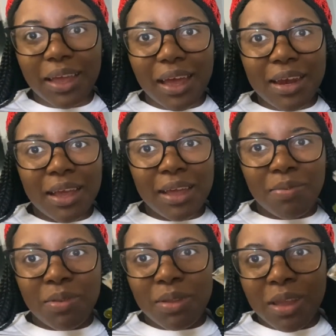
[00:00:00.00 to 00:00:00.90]
and
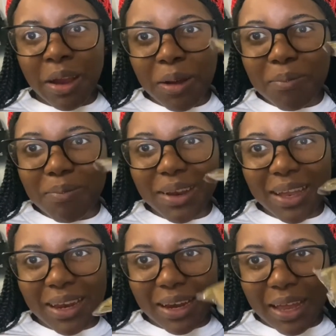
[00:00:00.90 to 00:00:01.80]
they're
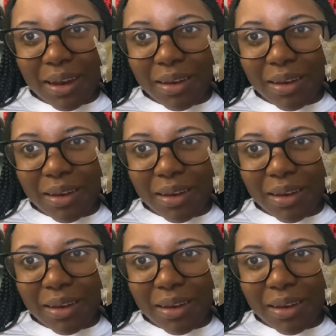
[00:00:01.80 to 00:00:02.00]
complaining that